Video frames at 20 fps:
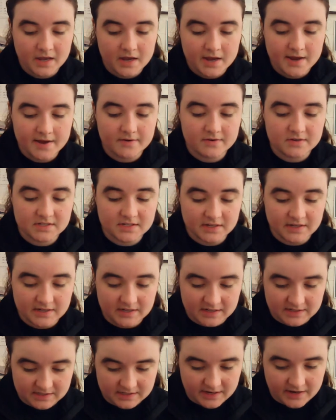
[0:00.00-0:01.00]
It was
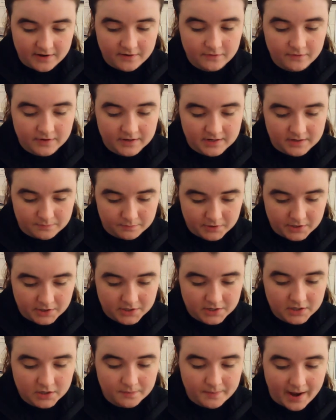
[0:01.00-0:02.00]
as if an
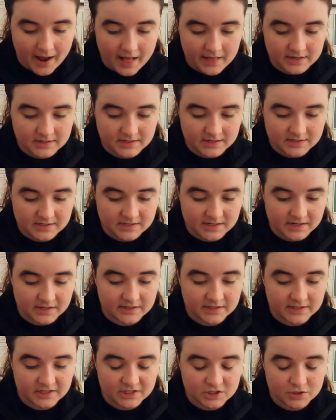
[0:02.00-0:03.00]
imperial palace had
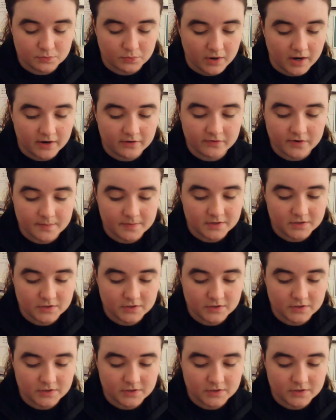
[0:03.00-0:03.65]
suddenly sprung from the